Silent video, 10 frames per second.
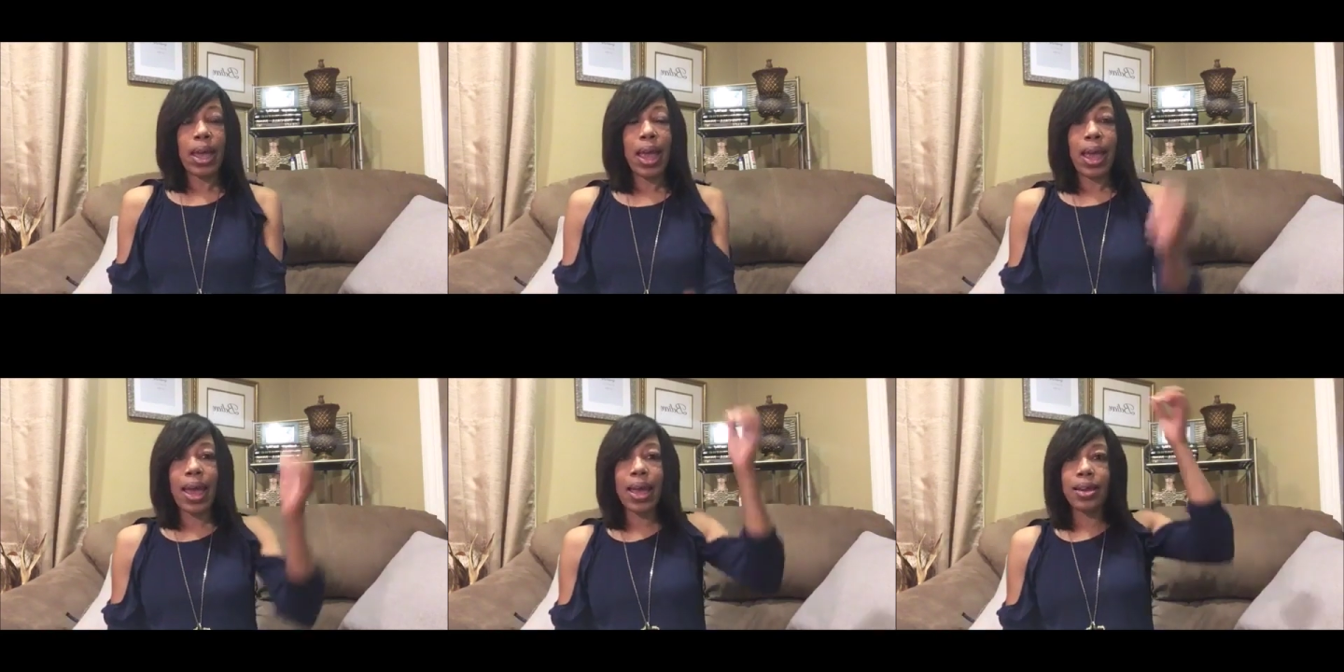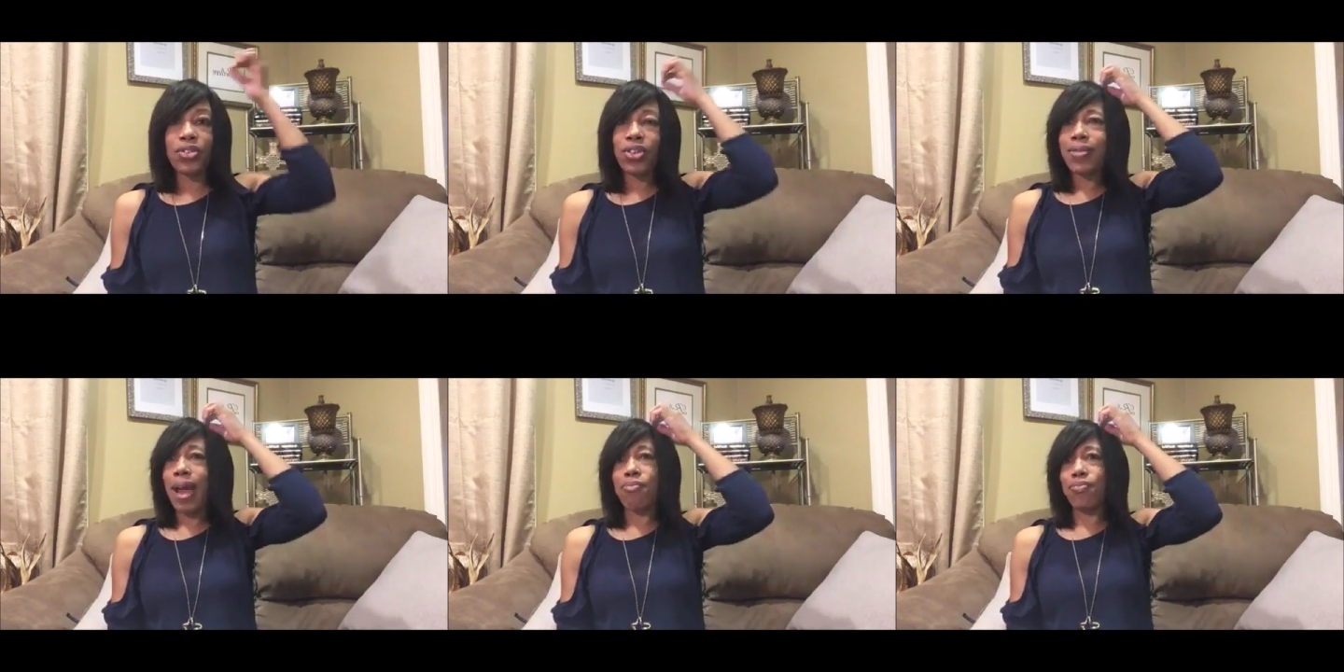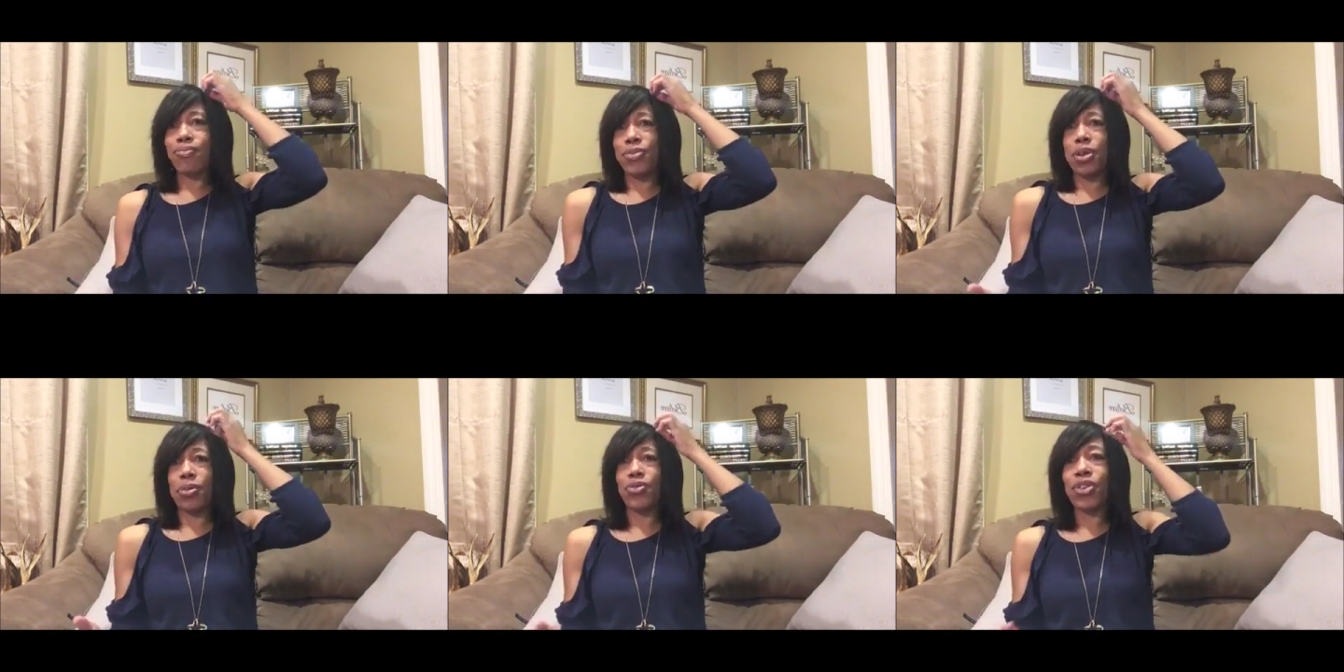and
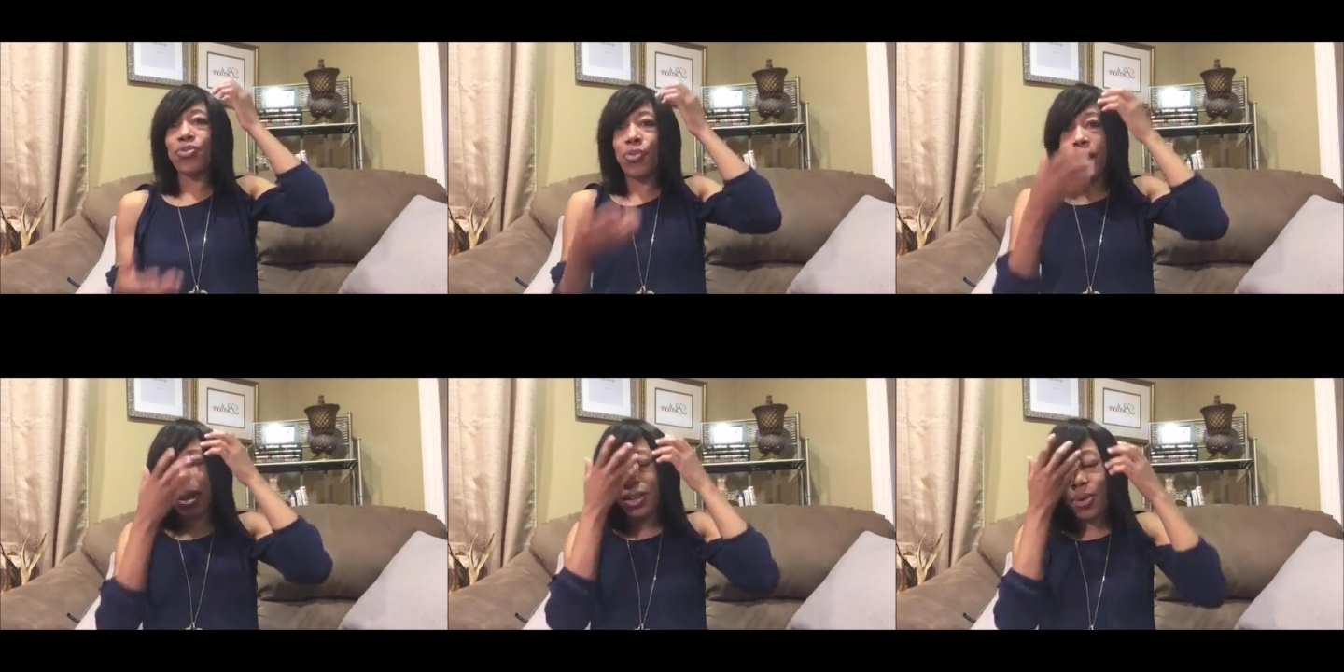I just read it.